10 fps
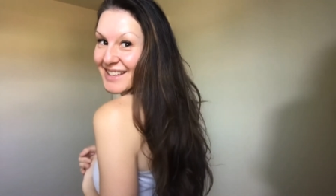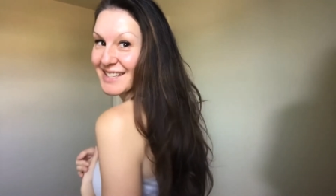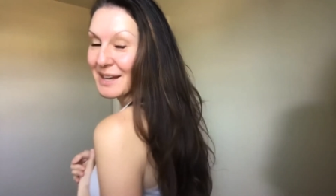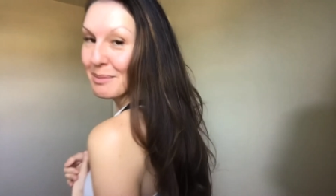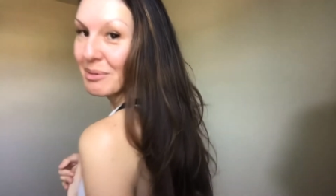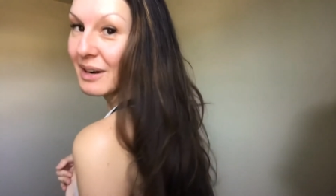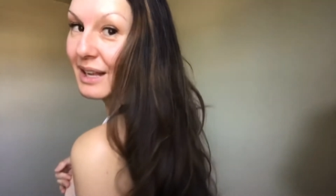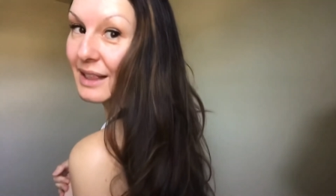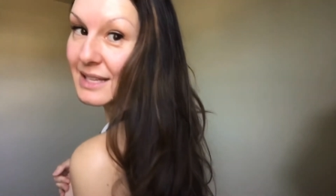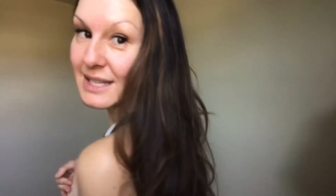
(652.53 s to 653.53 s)
Isn't it pretty?
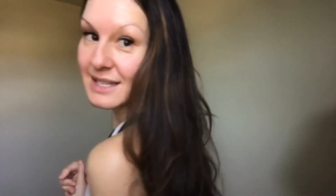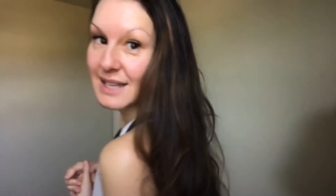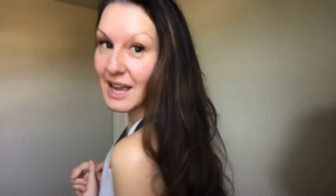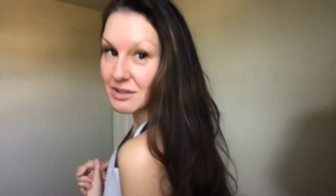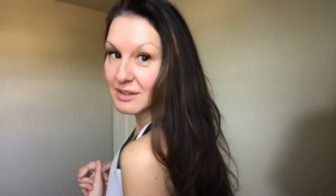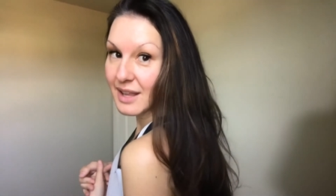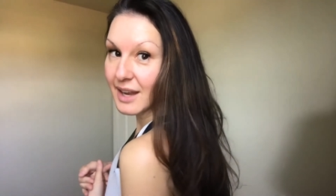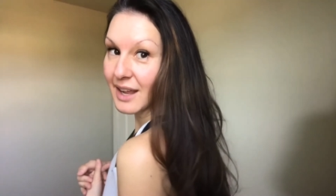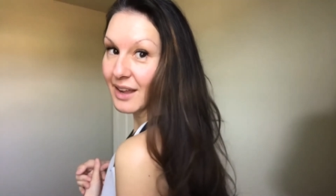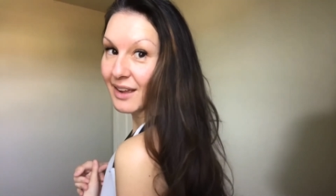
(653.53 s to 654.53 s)
This is natural
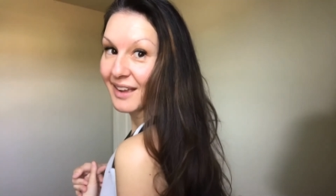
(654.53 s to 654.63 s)
lighting.